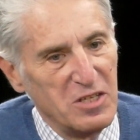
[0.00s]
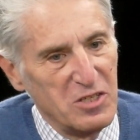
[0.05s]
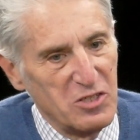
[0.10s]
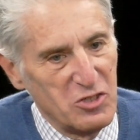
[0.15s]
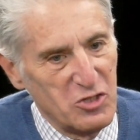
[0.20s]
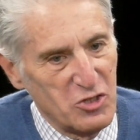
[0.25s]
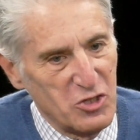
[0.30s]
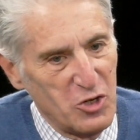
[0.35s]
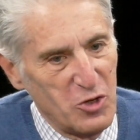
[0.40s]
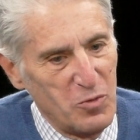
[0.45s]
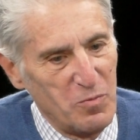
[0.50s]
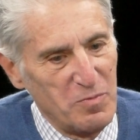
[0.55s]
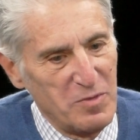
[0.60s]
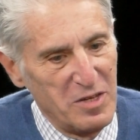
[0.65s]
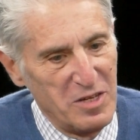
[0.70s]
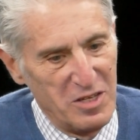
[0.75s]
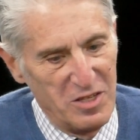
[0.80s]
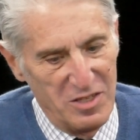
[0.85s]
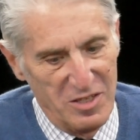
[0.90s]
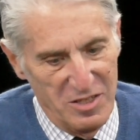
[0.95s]
So
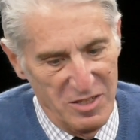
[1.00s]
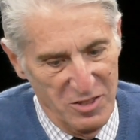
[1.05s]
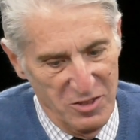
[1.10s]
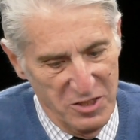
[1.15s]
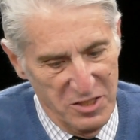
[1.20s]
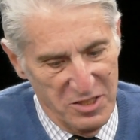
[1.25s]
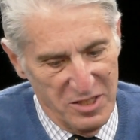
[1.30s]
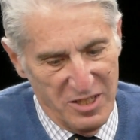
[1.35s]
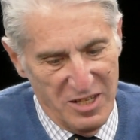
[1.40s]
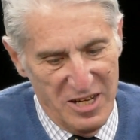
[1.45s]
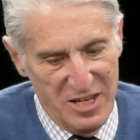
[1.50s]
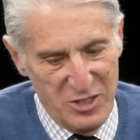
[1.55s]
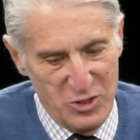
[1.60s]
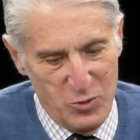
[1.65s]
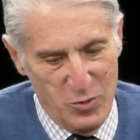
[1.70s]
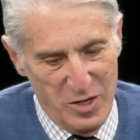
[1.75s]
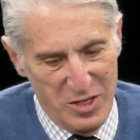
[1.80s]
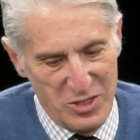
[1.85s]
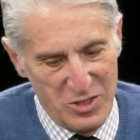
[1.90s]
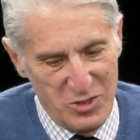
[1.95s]
look at the
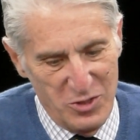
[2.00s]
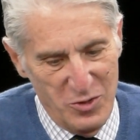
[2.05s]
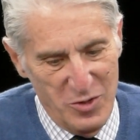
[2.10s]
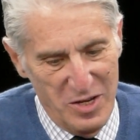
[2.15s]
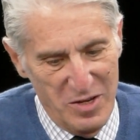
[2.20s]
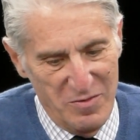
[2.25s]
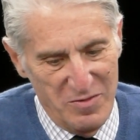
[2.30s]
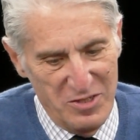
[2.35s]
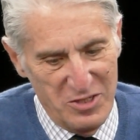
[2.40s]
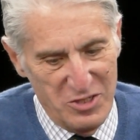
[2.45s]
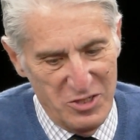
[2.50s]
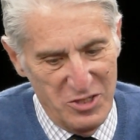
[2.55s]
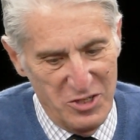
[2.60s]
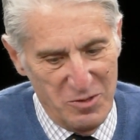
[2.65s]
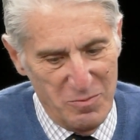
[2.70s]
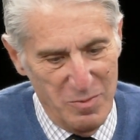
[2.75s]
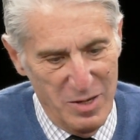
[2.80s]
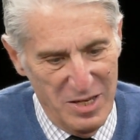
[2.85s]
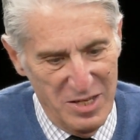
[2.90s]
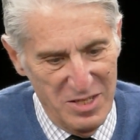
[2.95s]
contrast. You have this
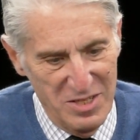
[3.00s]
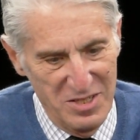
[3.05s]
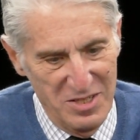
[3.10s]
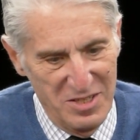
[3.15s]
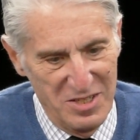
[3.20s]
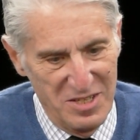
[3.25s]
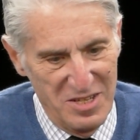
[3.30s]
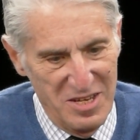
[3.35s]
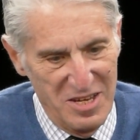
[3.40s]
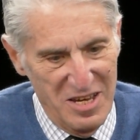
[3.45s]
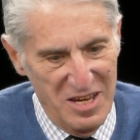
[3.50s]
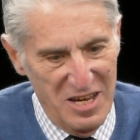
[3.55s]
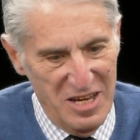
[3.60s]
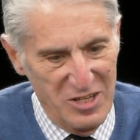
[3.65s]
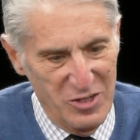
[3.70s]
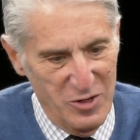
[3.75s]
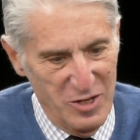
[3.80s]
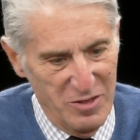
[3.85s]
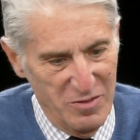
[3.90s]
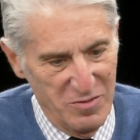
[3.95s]
young man, and
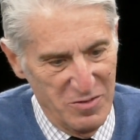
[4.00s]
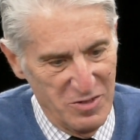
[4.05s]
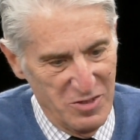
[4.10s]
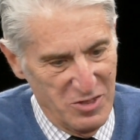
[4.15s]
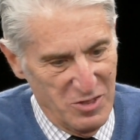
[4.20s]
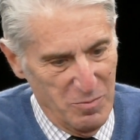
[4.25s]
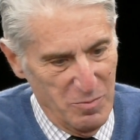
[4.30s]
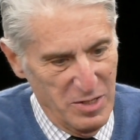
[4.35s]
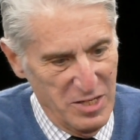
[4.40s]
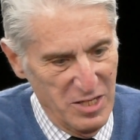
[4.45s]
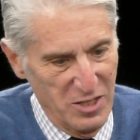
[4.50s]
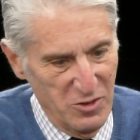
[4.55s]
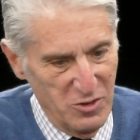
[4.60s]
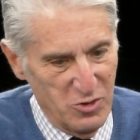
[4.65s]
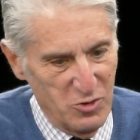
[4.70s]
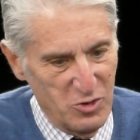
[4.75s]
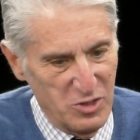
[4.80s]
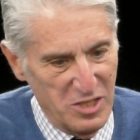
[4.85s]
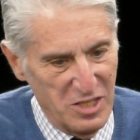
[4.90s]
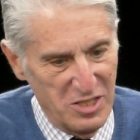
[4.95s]
you have somebody else
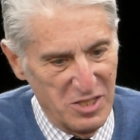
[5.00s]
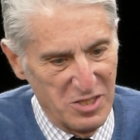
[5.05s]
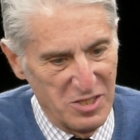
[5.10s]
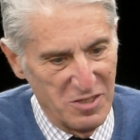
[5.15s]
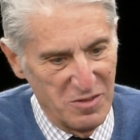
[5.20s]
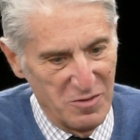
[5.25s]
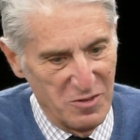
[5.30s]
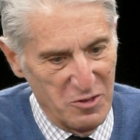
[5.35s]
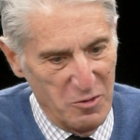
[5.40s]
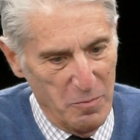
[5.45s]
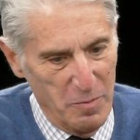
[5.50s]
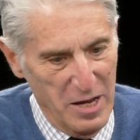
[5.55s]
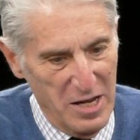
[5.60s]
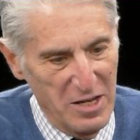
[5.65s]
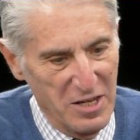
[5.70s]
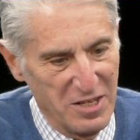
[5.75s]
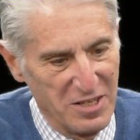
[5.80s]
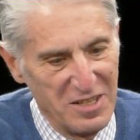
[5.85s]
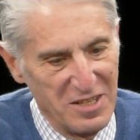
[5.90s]
who says the, Bang-